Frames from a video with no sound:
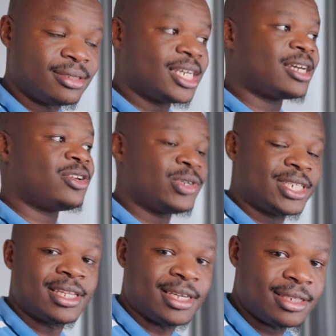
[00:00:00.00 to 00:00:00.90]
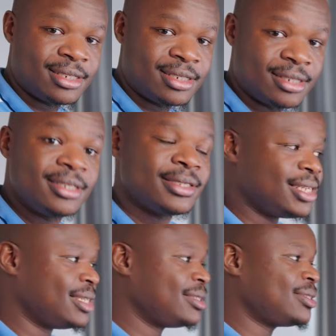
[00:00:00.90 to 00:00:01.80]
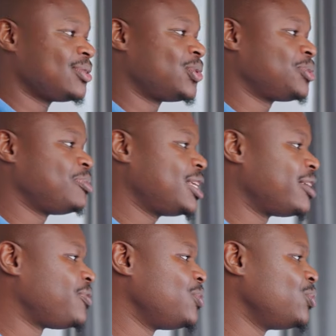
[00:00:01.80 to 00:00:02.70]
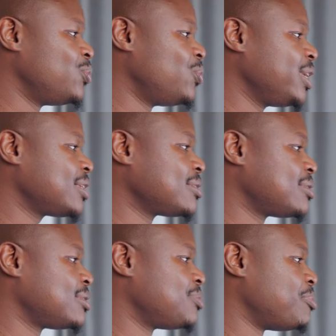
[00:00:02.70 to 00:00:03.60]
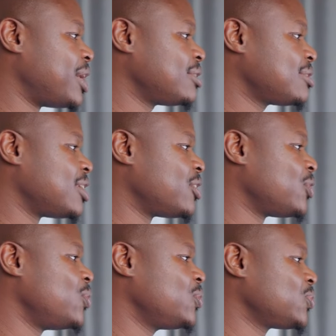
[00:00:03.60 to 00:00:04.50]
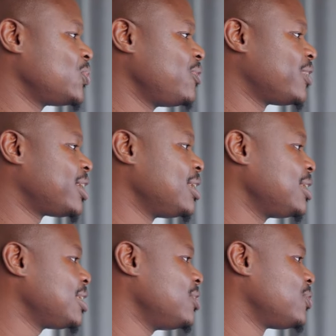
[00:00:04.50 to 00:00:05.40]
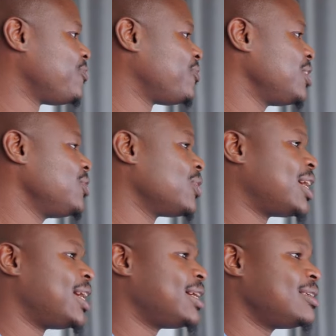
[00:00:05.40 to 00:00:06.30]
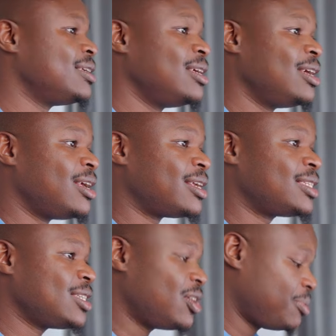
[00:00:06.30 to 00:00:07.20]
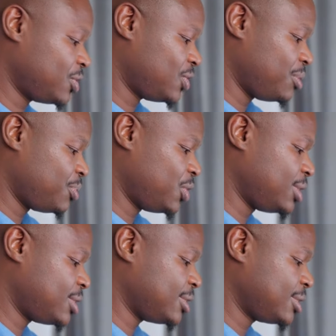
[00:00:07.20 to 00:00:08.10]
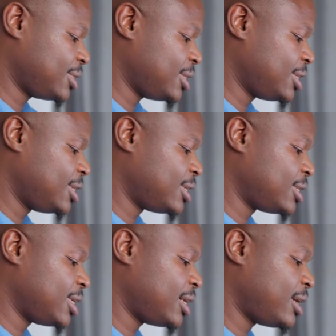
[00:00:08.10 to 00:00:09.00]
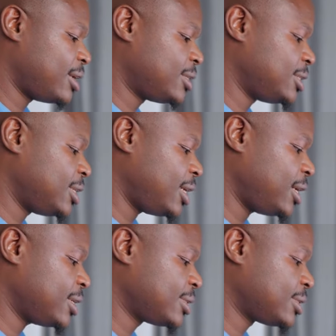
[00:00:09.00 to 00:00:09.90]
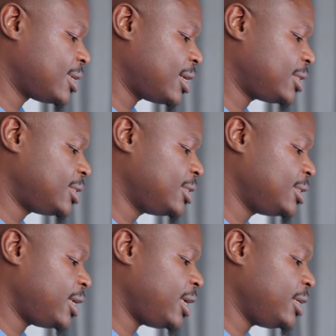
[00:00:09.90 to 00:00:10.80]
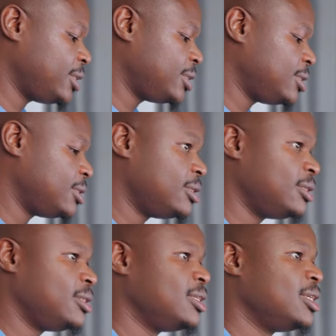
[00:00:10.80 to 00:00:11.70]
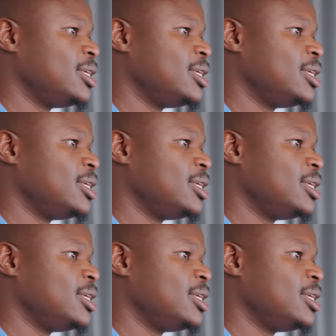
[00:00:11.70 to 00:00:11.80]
Take note that this list was made a few weeks, months ago. So if I click here on video card, right now I'm actually more interested in the R T X thirty eighty.